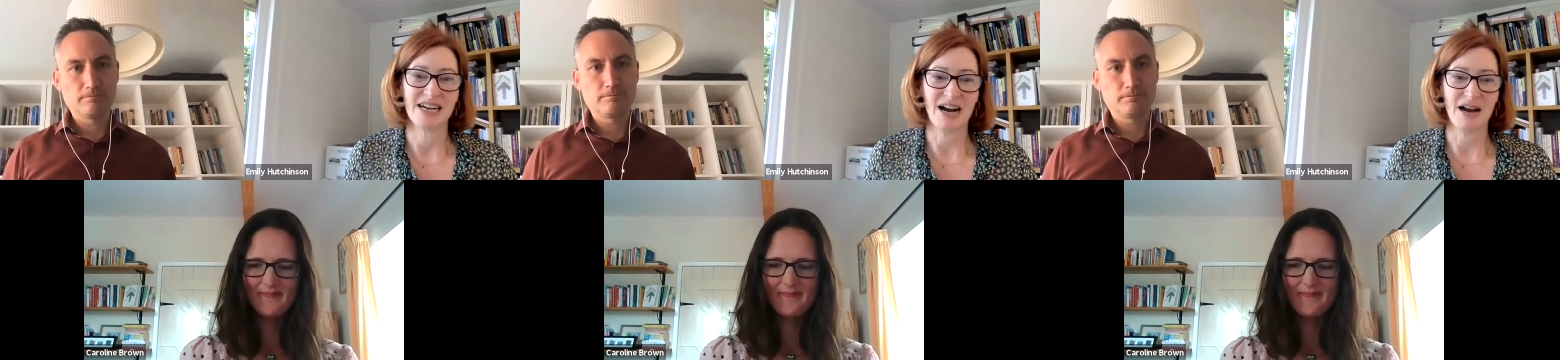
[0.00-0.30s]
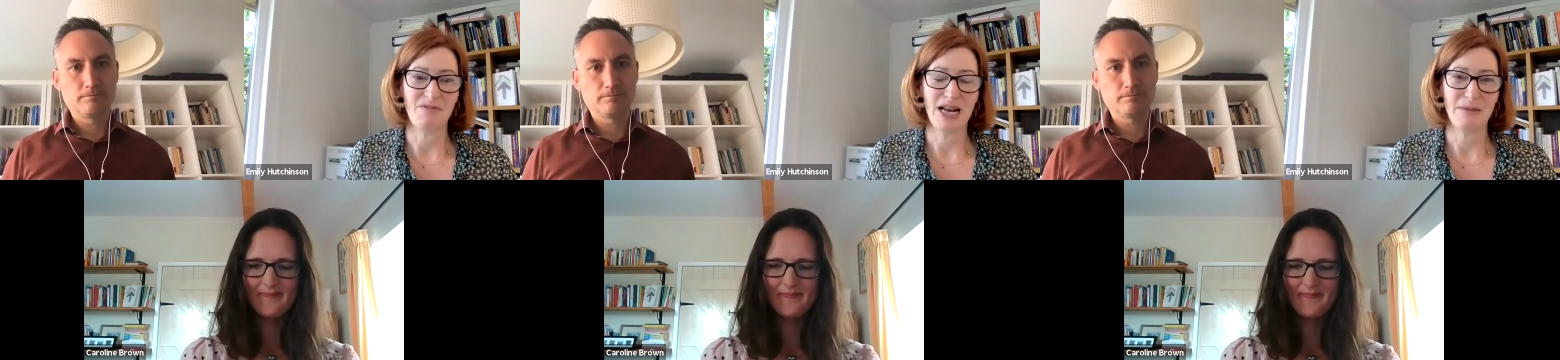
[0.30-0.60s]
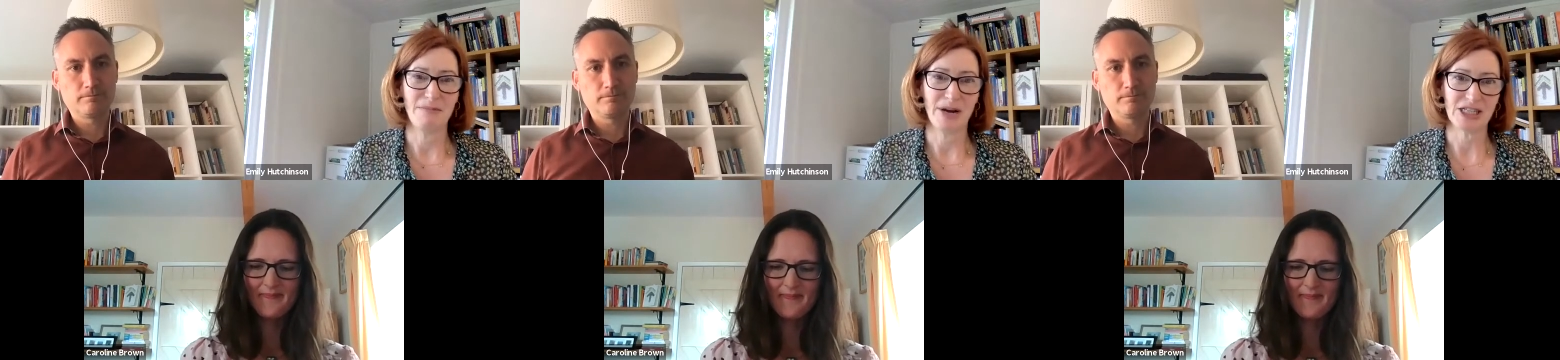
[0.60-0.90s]
Speaker 1: I'm
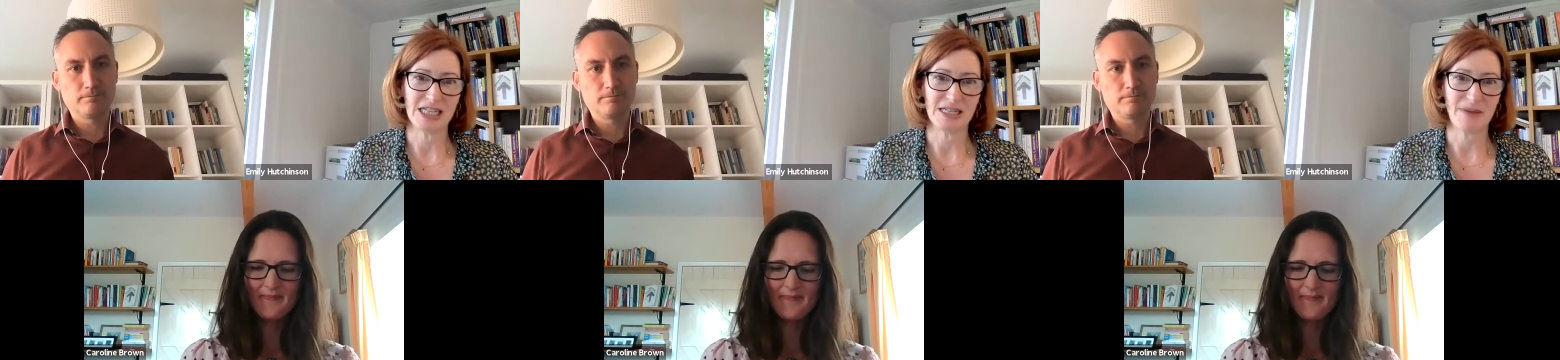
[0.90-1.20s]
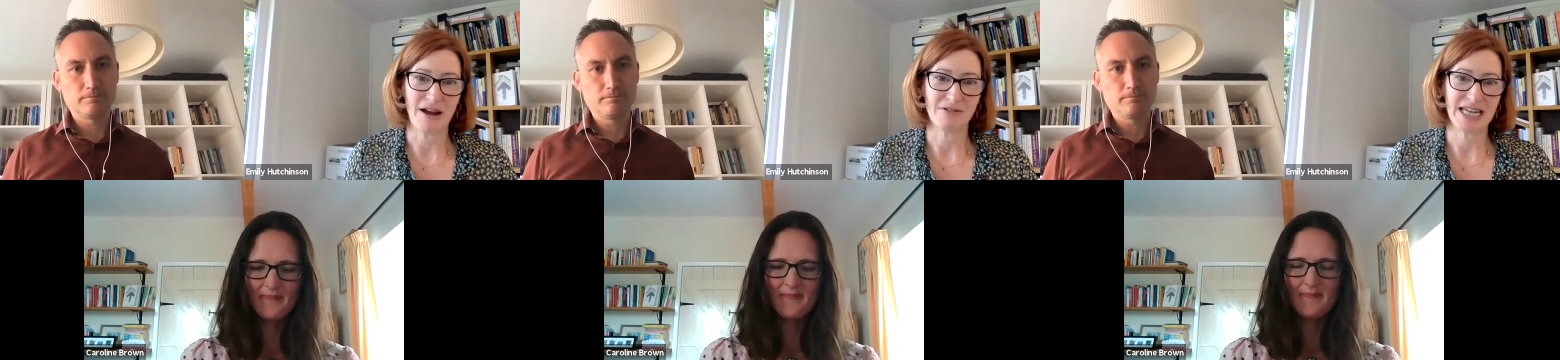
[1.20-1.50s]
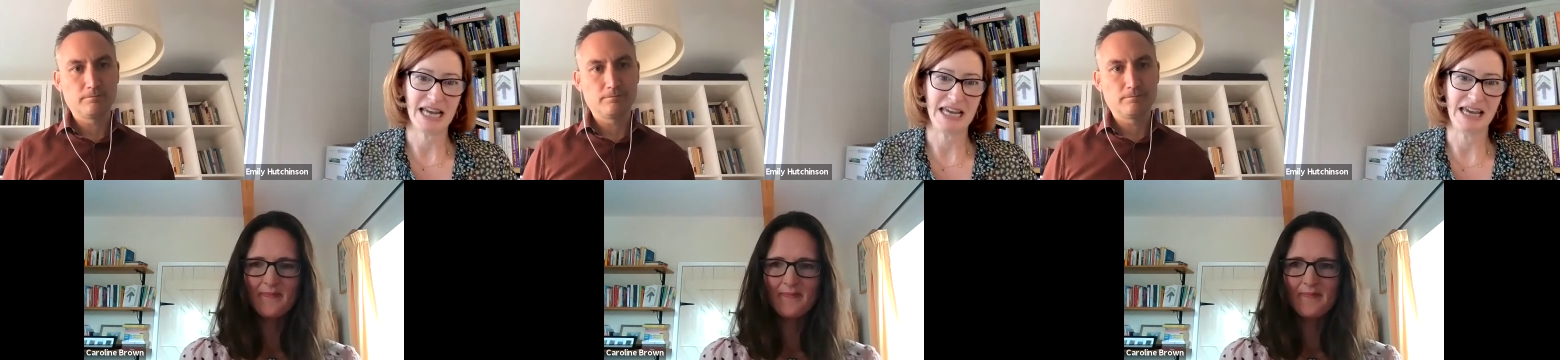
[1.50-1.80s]
really passionate about
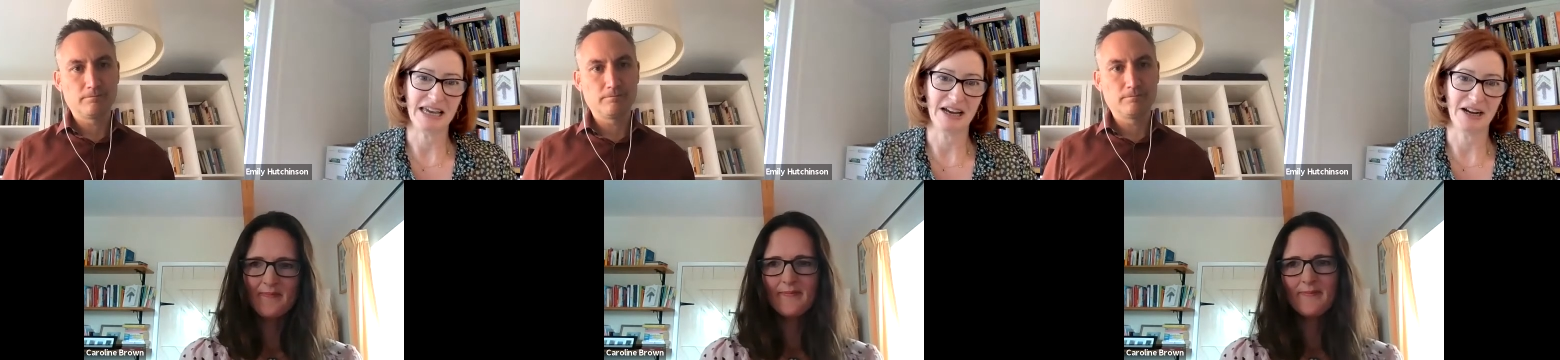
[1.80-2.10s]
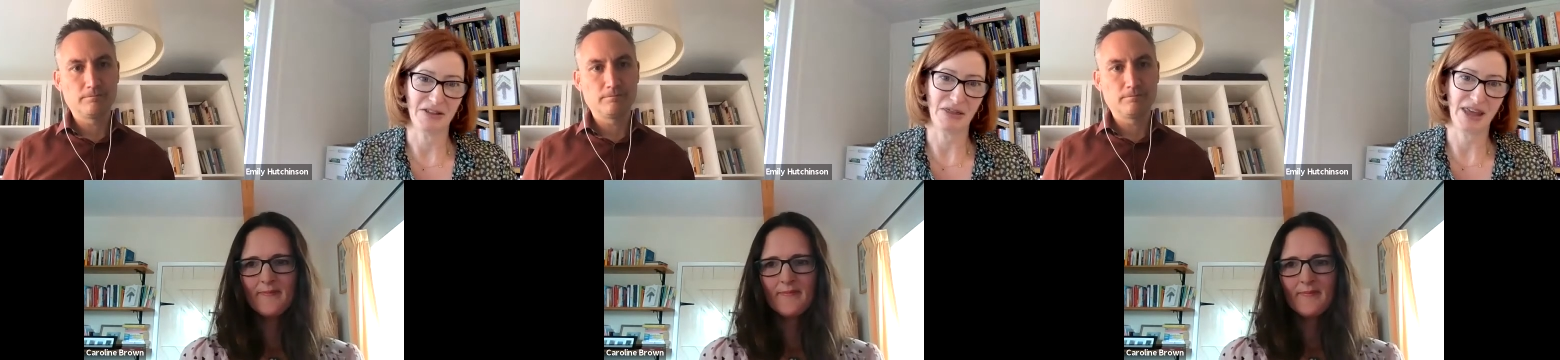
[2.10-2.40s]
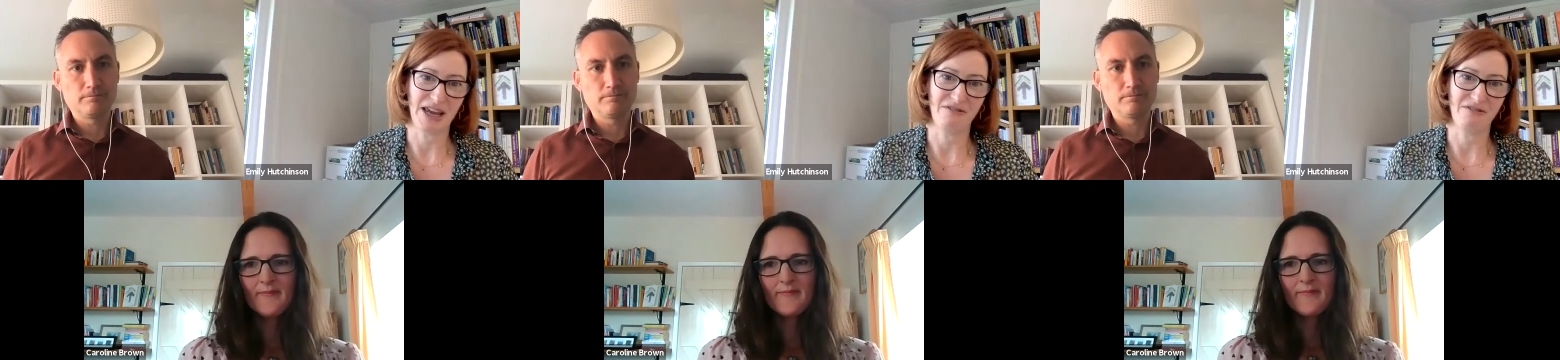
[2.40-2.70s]
taking kind of the
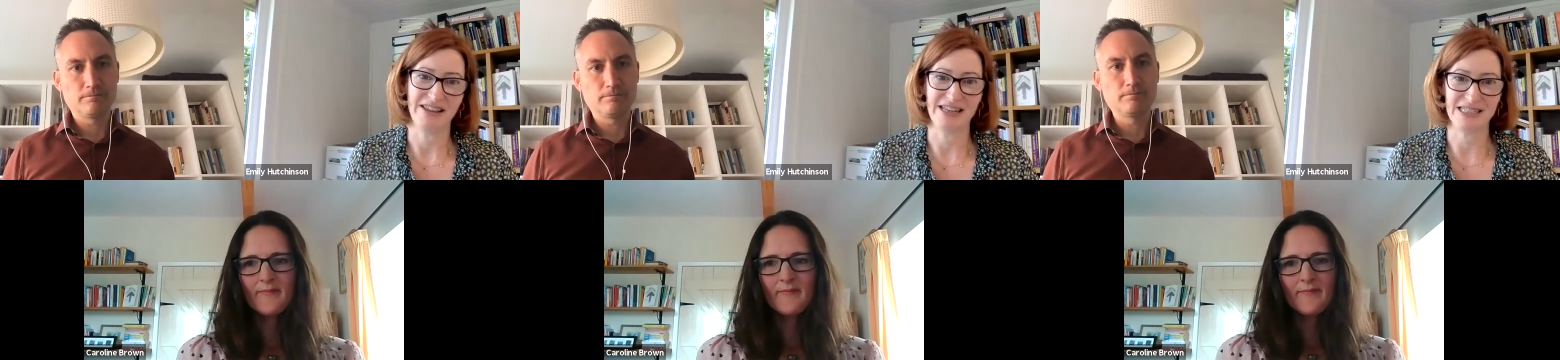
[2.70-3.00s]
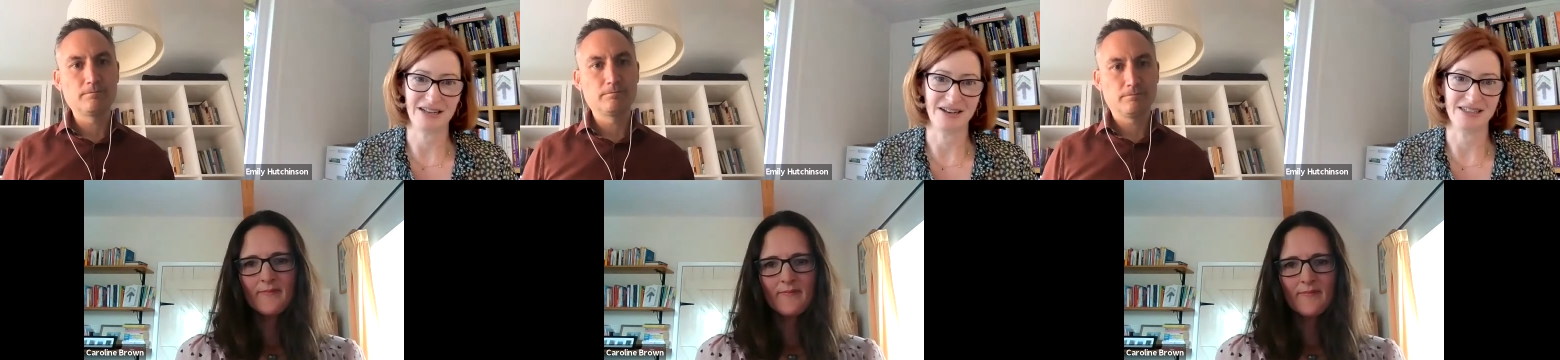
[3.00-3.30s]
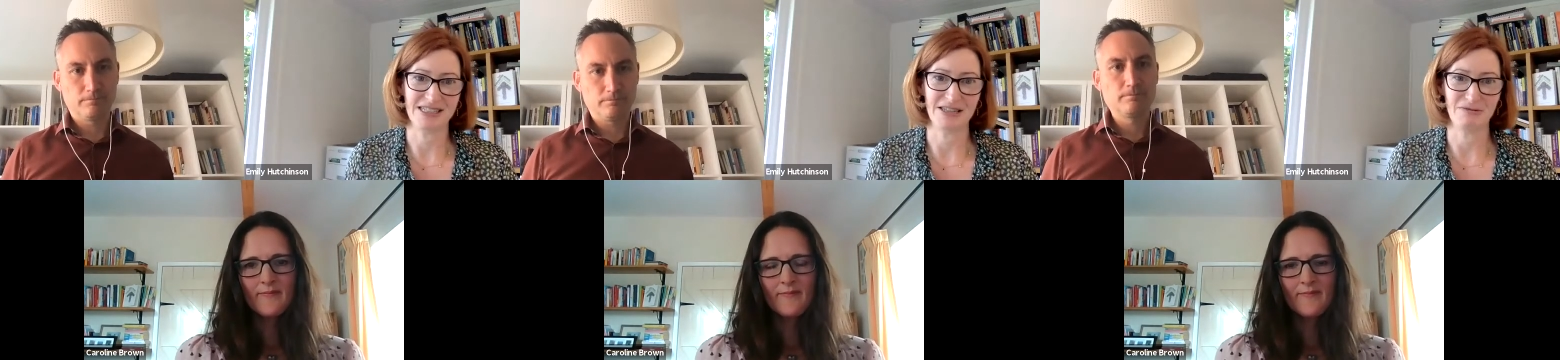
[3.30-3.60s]
theory and the
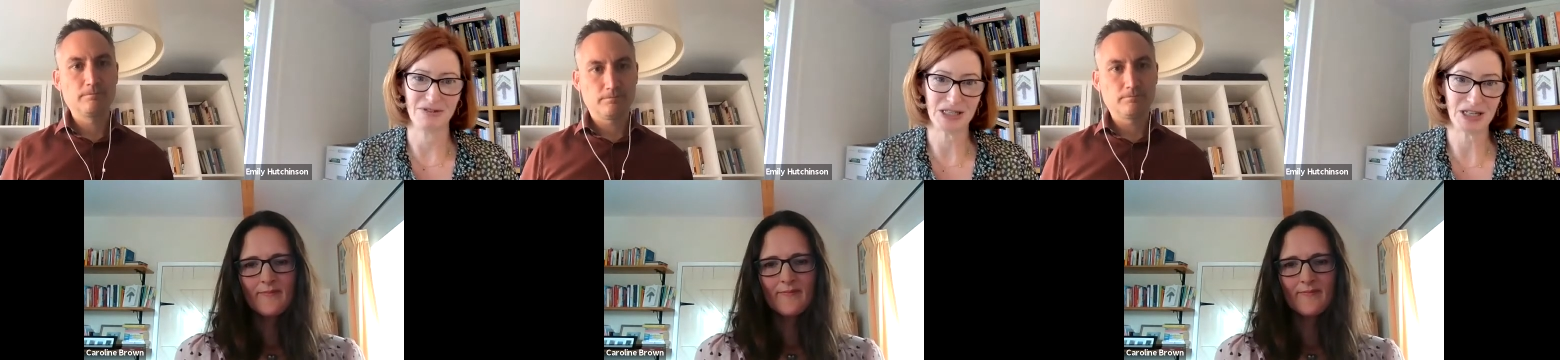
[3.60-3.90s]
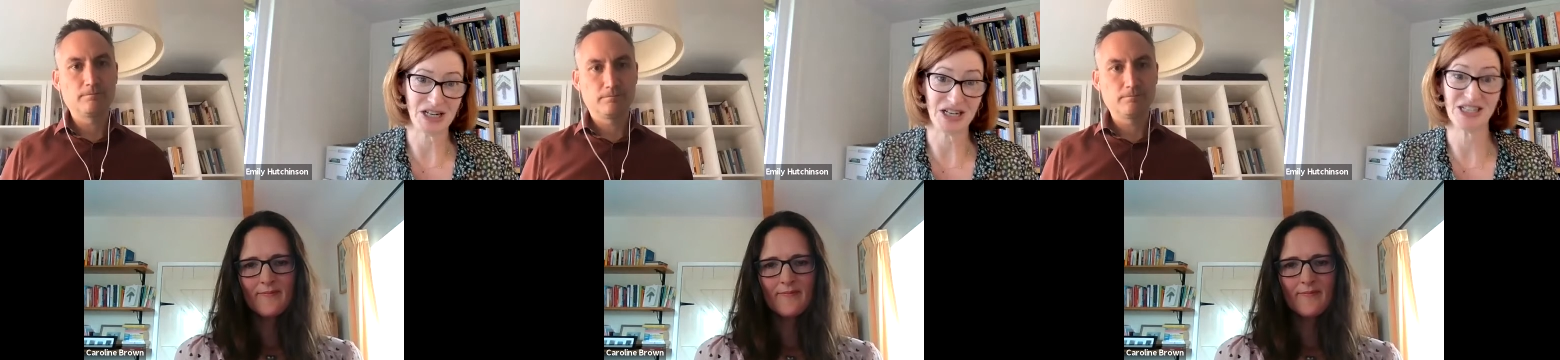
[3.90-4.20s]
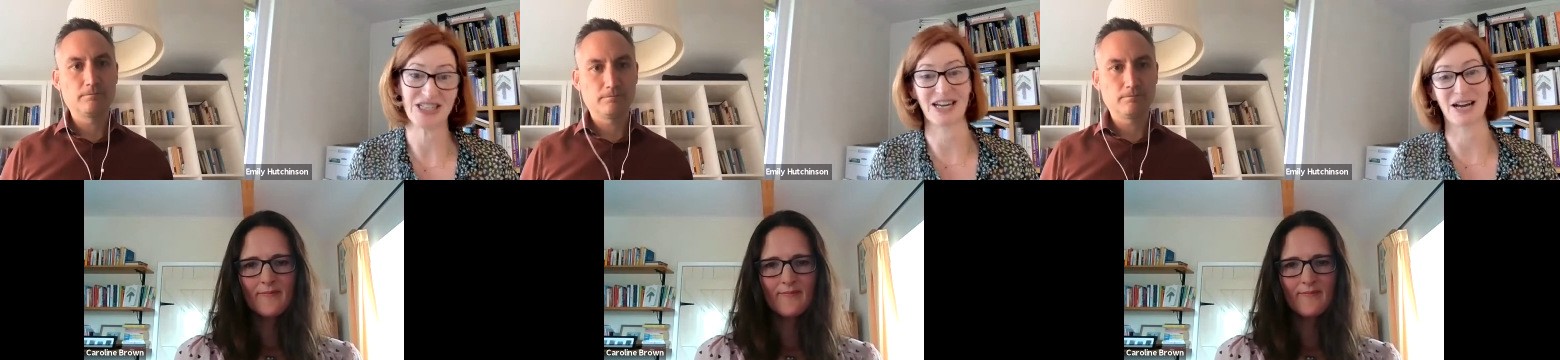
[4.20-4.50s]
science and the
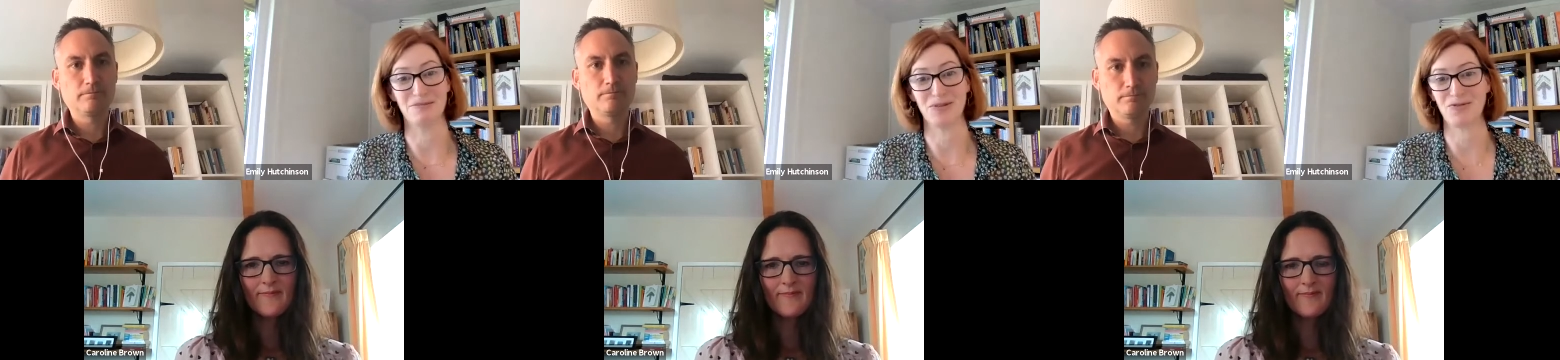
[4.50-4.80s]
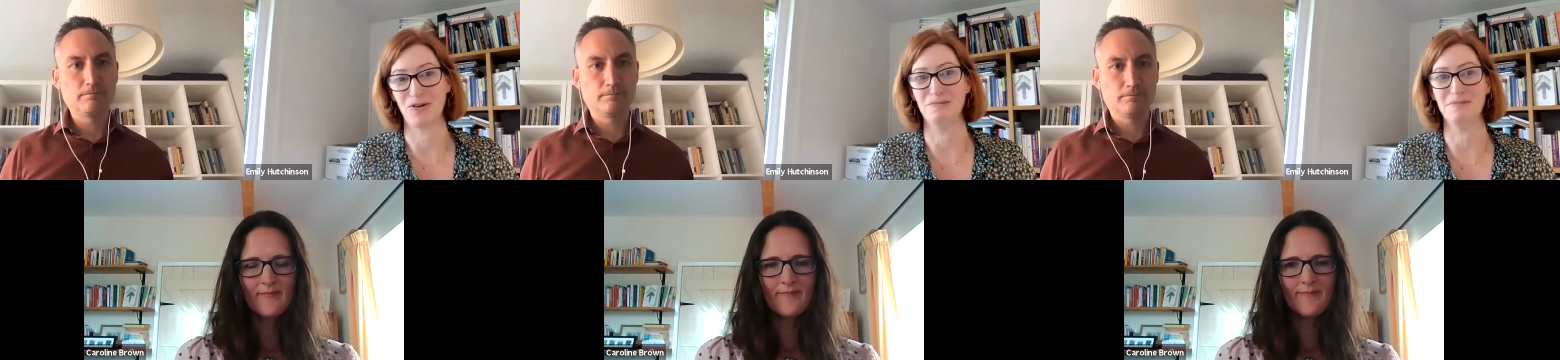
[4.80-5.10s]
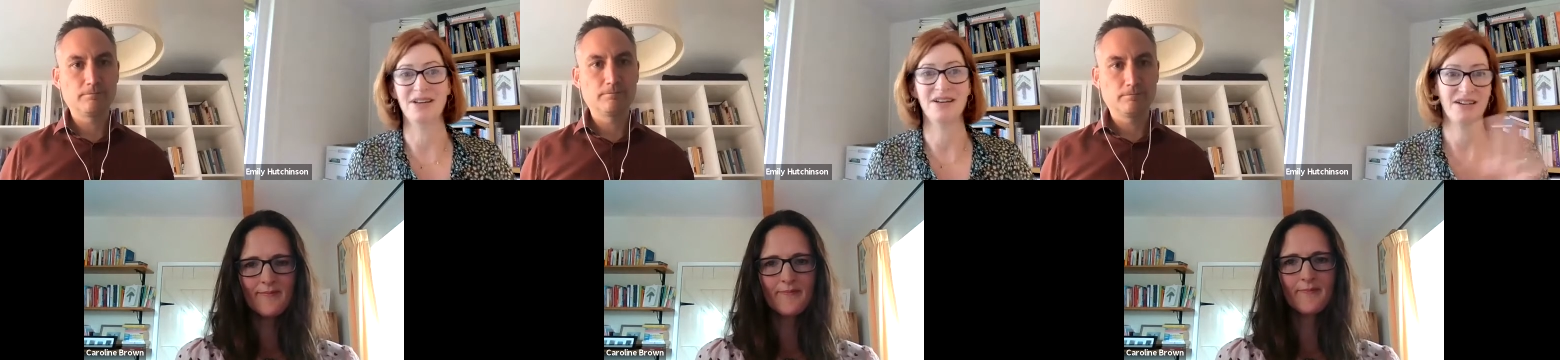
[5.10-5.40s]
research that comes from